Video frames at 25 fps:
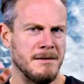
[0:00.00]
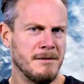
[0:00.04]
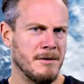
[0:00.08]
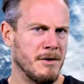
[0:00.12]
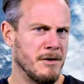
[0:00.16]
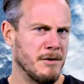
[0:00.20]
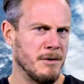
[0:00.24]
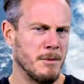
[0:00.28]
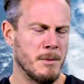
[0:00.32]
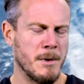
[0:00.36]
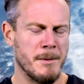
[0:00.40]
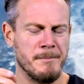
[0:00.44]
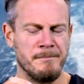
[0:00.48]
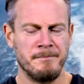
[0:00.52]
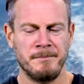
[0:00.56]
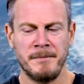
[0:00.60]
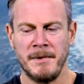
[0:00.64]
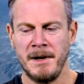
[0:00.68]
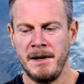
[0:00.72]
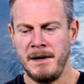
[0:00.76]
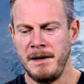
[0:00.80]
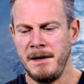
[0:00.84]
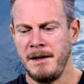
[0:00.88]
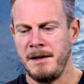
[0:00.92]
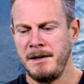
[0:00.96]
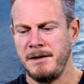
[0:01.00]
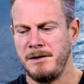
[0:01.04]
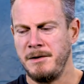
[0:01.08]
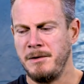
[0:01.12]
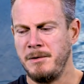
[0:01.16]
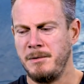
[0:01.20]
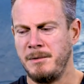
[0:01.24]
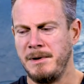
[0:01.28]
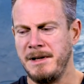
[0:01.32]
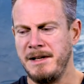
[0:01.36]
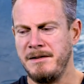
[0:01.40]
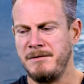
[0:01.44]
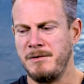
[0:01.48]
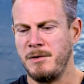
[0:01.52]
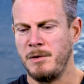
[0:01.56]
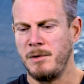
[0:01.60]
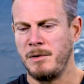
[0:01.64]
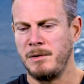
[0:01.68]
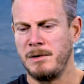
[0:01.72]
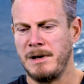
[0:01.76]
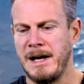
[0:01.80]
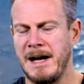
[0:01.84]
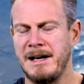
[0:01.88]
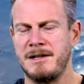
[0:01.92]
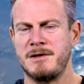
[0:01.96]
other one, you leave your
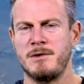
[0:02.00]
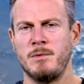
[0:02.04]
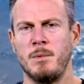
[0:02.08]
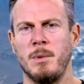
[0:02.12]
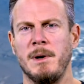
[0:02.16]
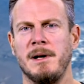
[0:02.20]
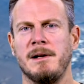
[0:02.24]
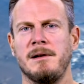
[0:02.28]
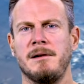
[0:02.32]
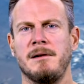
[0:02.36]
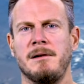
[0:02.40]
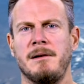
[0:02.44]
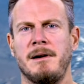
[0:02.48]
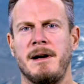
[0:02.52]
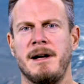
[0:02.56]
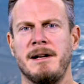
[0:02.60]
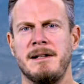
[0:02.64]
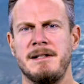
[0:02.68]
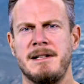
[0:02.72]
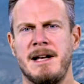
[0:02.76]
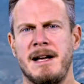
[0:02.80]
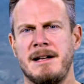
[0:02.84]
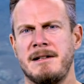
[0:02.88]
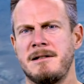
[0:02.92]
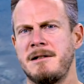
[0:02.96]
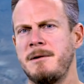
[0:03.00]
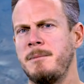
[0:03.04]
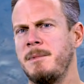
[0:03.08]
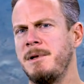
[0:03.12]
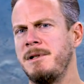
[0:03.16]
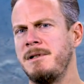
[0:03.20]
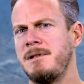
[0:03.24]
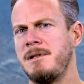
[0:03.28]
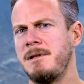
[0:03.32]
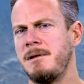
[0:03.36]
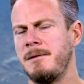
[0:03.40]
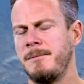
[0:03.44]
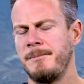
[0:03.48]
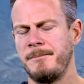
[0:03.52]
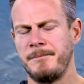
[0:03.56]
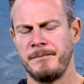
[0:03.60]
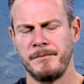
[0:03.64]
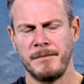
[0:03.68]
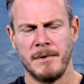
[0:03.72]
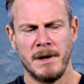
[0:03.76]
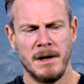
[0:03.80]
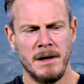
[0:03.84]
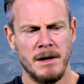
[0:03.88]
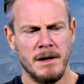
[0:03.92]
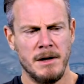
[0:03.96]
last will and testament.
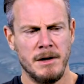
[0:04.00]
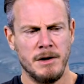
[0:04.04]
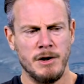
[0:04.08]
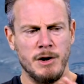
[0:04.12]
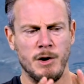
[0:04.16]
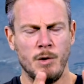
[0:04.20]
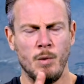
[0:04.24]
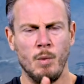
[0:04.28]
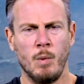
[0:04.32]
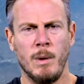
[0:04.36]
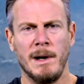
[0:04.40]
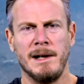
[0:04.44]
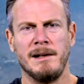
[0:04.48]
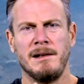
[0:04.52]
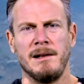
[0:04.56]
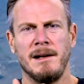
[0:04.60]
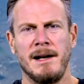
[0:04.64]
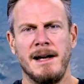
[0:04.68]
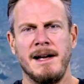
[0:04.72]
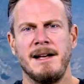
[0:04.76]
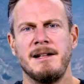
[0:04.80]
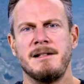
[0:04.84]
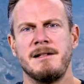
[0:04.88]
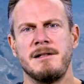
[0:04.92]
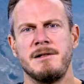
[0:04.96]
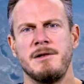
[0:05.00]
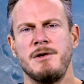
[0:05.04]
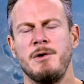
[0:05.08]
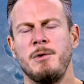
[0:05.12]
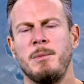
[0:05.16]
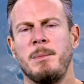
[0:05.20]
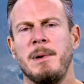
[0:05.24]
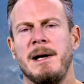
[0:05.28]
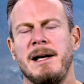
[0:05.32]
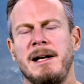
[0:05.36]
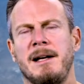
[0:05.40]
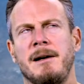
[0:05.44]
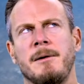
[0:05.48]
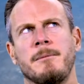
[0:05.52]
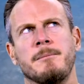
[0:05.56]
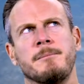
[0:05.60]
You will it to be.